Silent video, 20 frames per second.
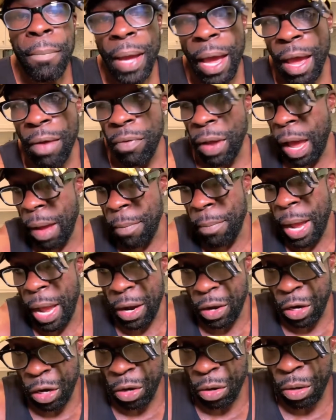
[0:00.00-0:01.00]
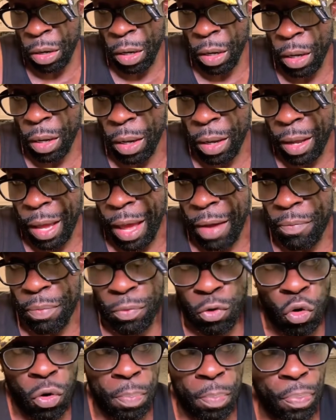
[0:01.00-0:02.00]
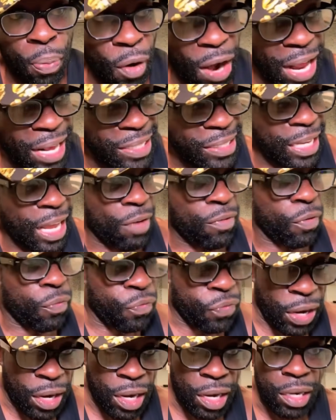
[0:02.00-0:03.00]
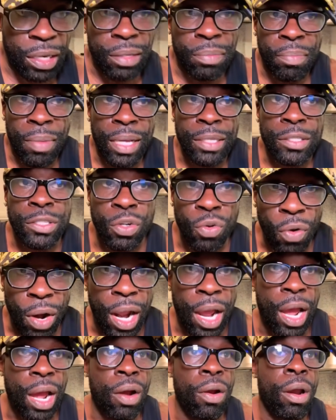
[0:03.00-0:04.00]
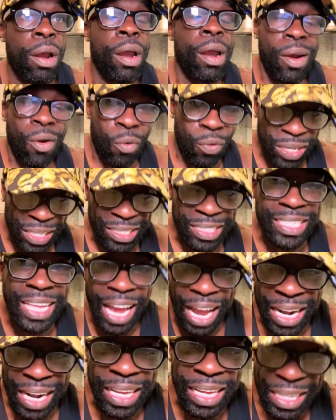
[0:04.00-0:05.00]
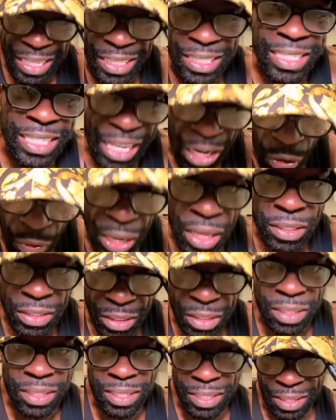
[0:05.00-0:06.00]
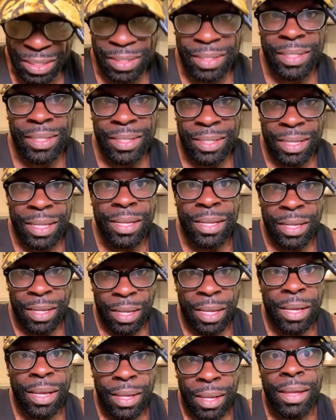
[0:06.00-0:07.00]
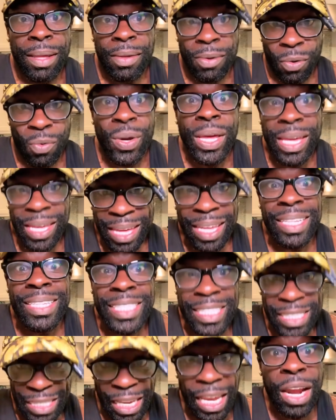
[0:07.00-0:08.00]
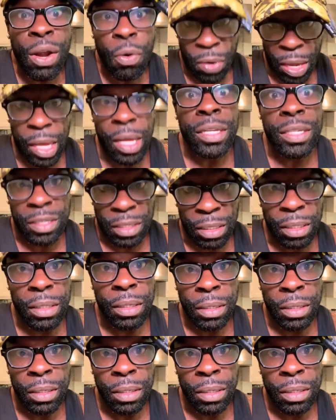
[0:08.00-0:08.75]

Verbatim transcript: have I'm out here have doing pranks, having fun, messing around. When it's time to get serious, we get serious.